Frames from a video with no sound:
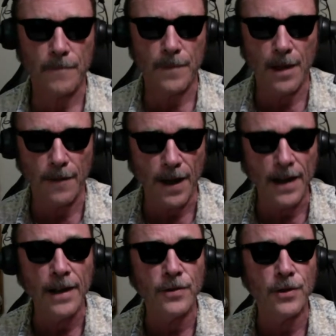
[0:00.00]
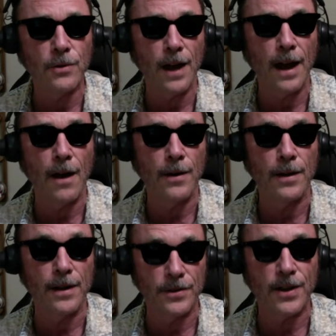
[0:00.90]
If I get too loud
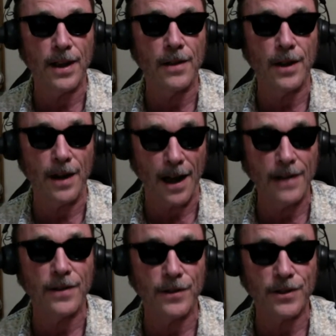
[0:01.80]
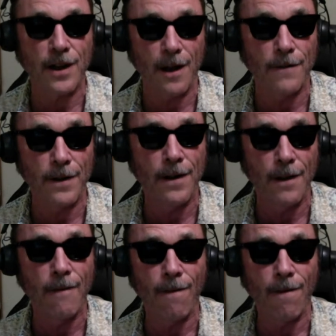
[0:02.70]
in saying that I discovered
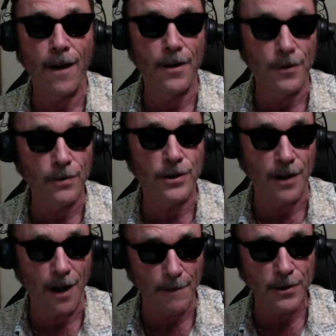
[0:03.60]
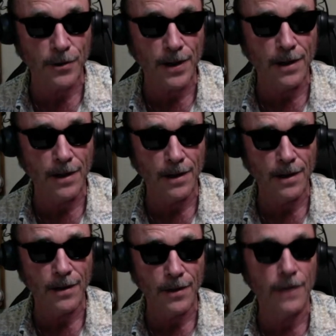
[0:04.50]
a new geometry
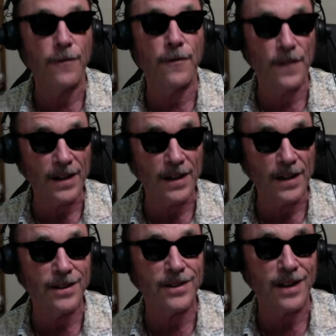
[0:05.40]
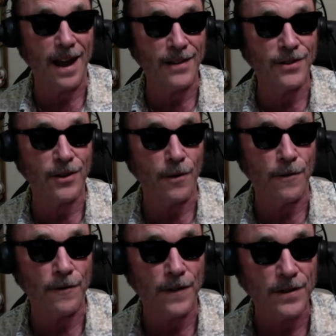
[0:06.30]
that fixes
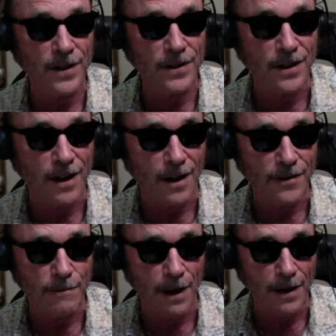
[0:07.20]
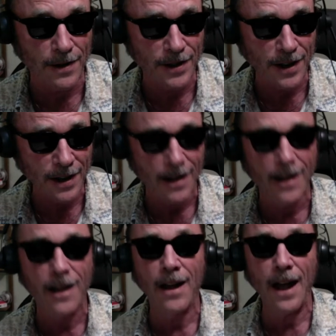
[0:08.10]
astrophysics and cosmology
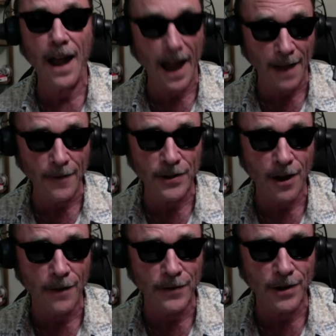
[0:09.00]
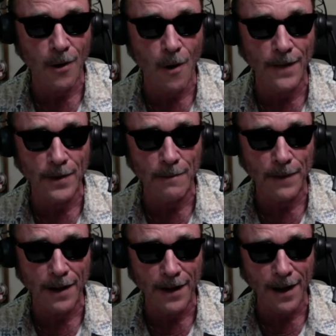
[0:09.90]
and solves the quantum
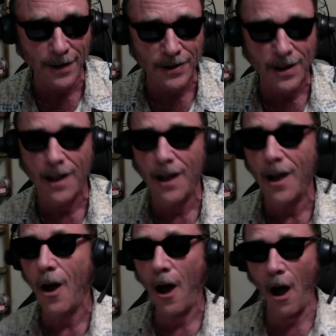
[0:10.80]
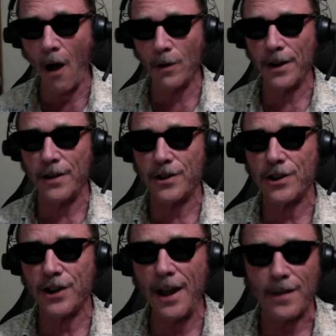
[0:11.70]
paradox, holy
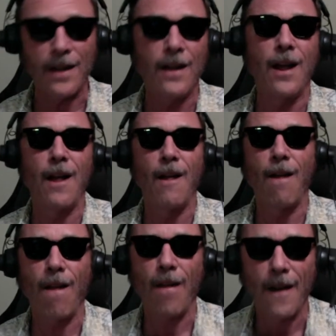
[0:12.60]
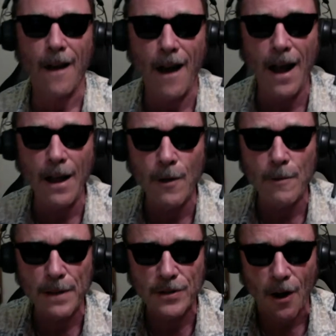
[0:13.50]
shit, I would
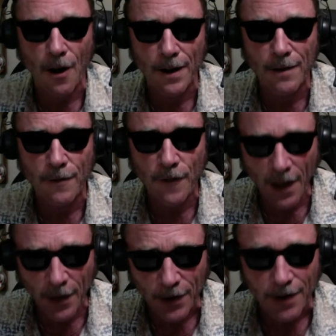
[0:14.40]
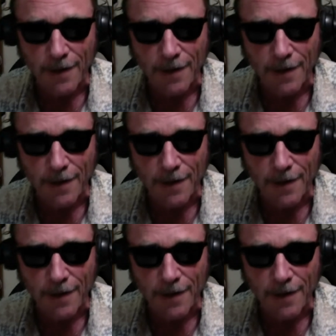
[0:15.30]
be tarred and feathered